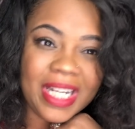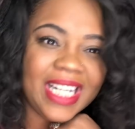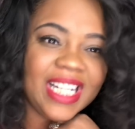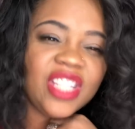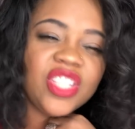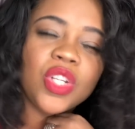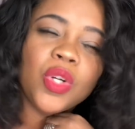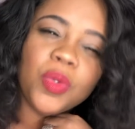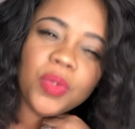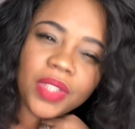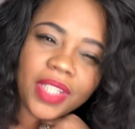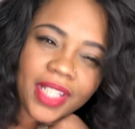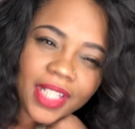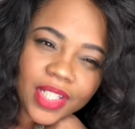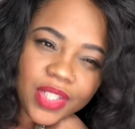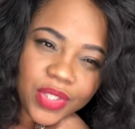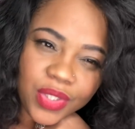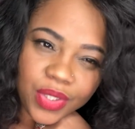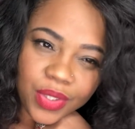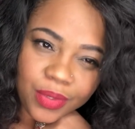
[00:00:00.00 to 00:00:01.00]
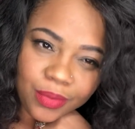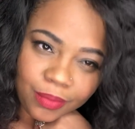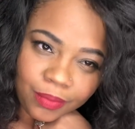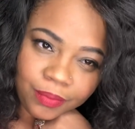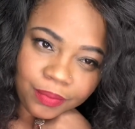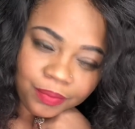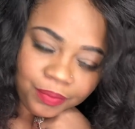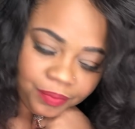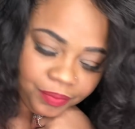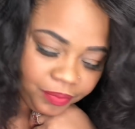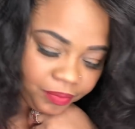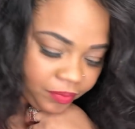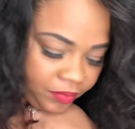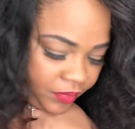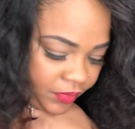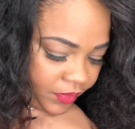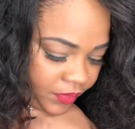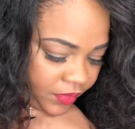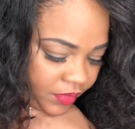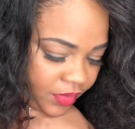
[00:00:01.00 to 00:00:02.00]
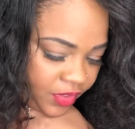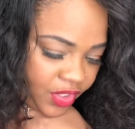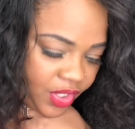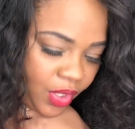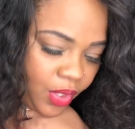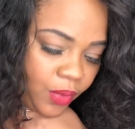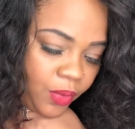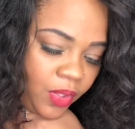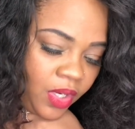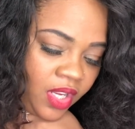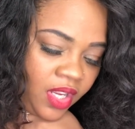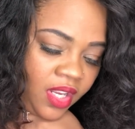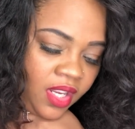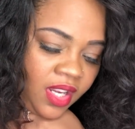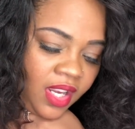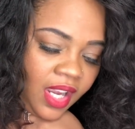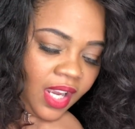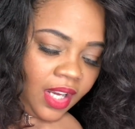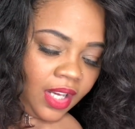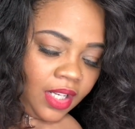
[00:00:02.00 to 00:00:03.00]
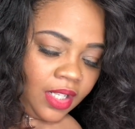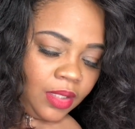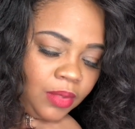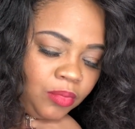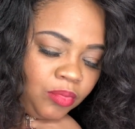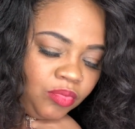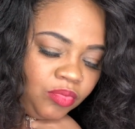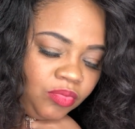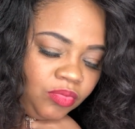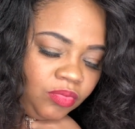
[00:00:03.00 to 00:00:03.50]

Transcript: it's only a 2. So, and